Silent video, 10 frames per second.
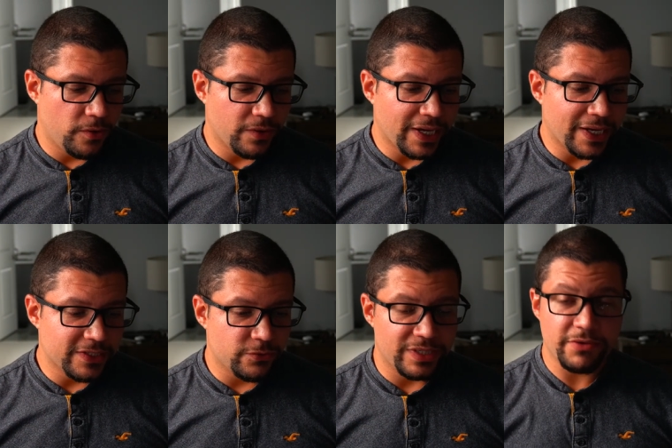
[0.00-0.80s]
is
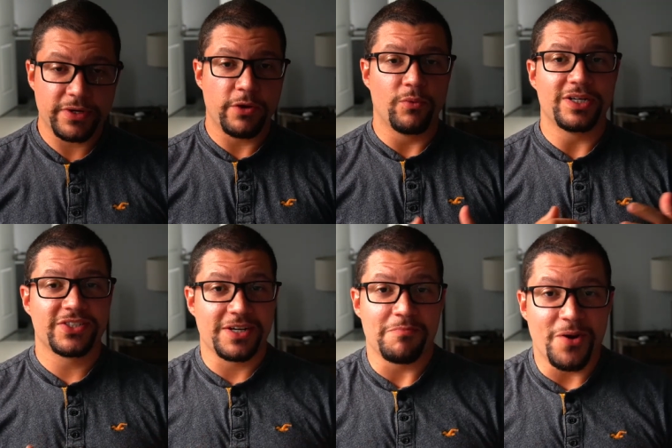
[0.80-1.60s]
whenever they want to start
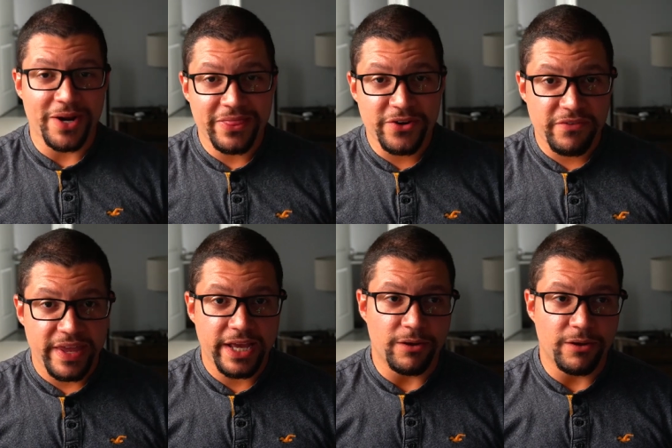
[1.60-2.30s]
modding their vehicles,